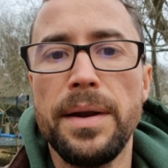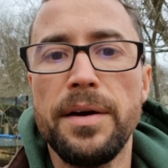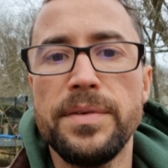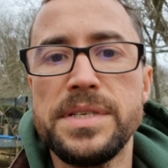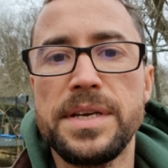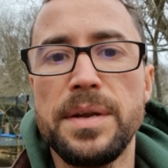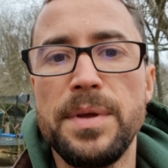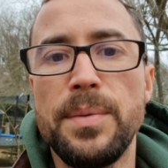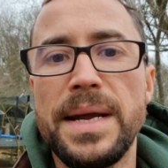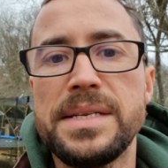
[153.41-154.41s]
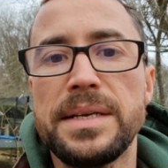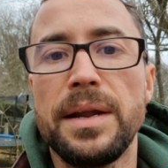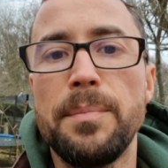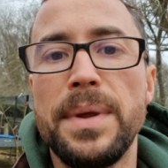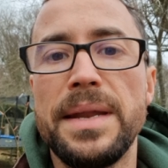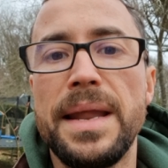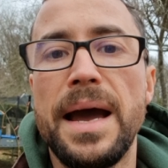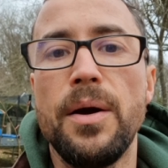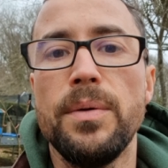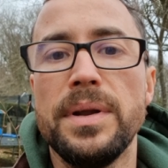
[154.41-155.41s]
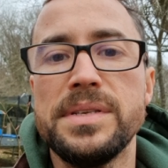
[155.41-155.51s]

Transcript: and others you're going to be waiting, like me now,